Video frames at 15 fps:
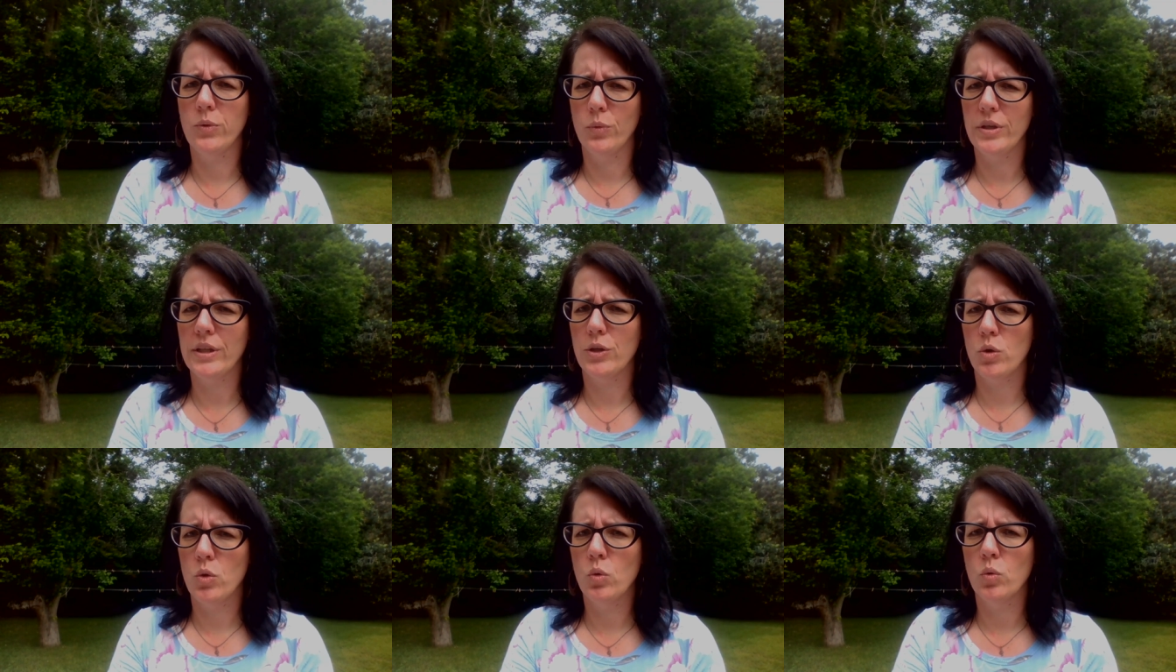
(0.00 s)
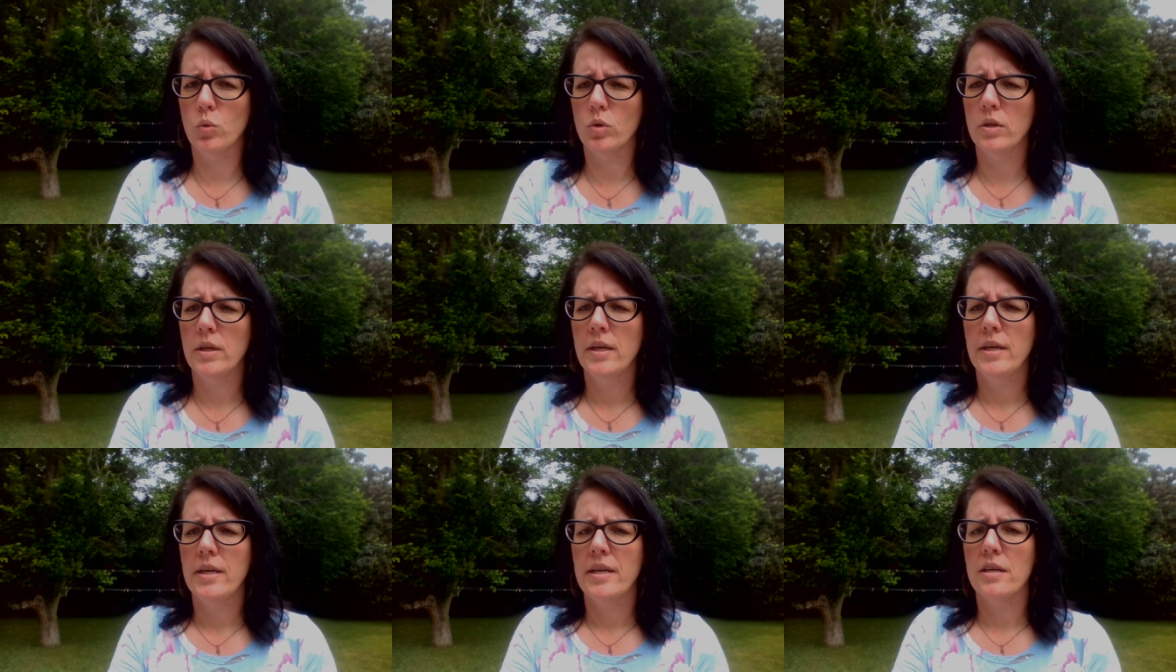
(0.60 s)
really cool,
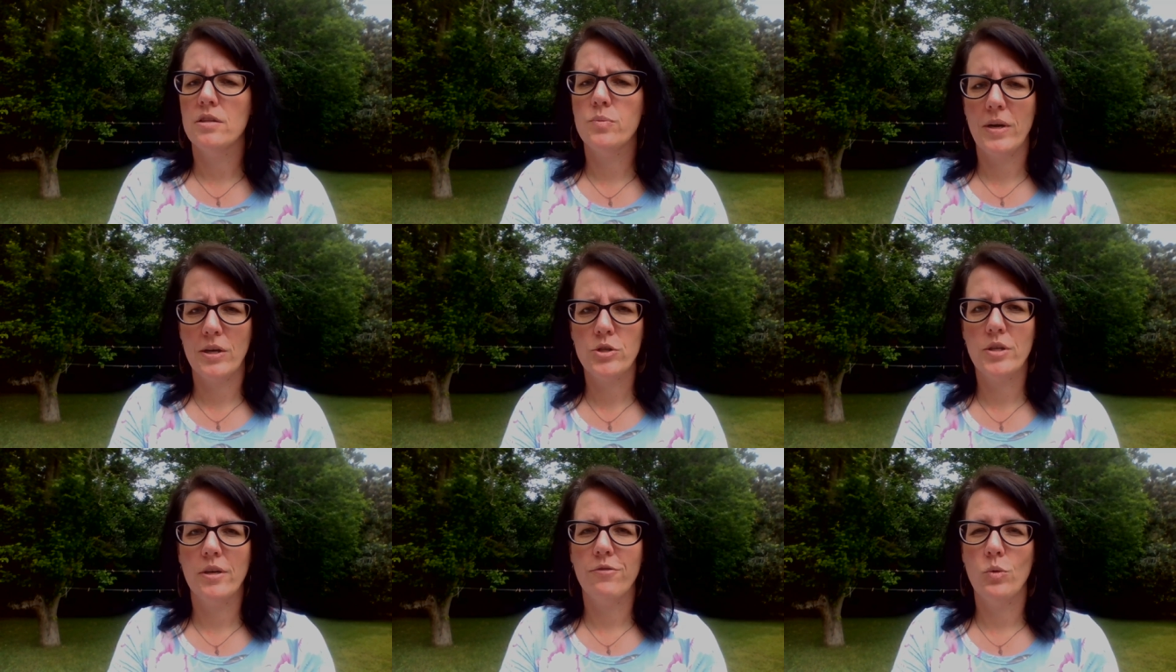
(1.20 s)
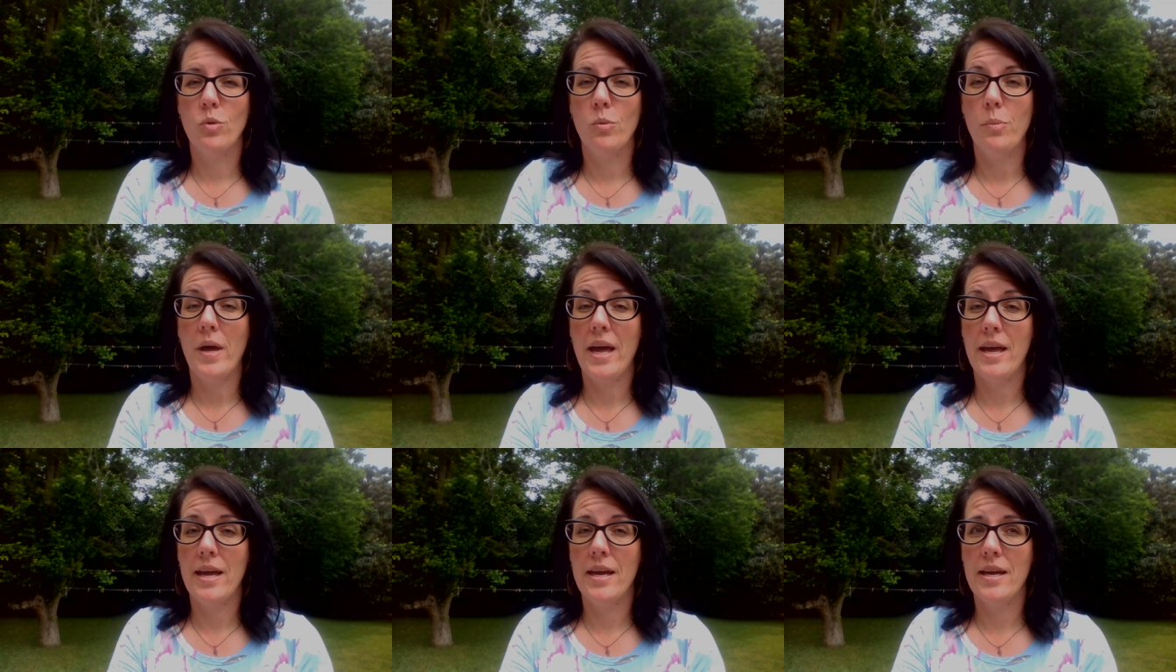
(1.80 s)
especially if you will
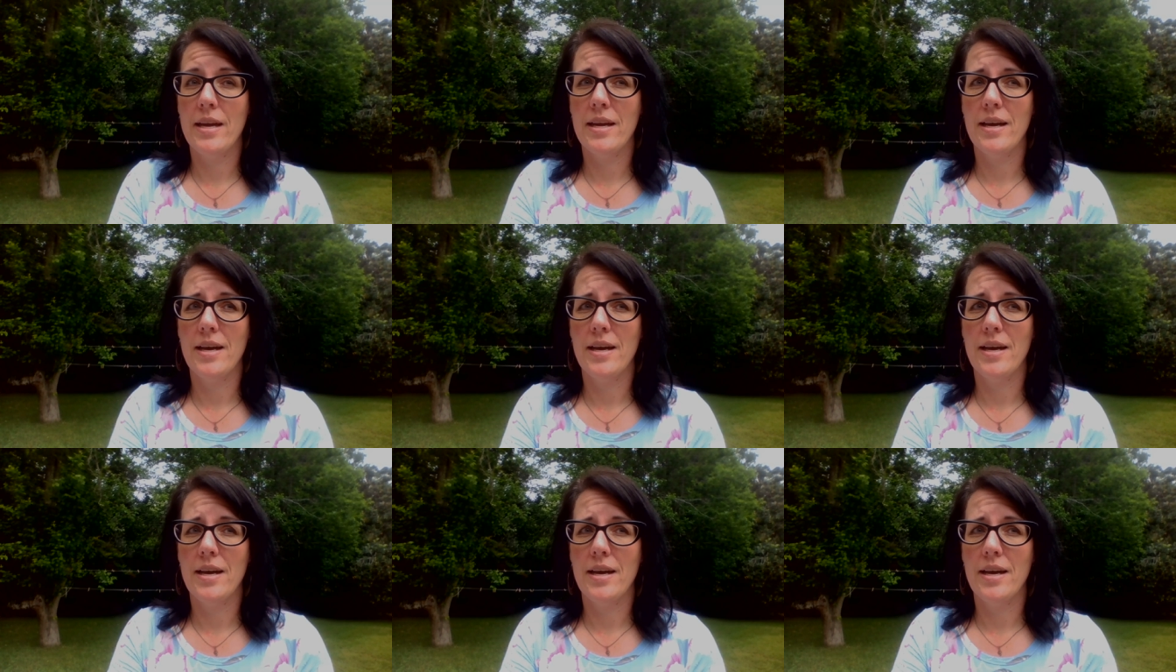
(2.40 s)
pay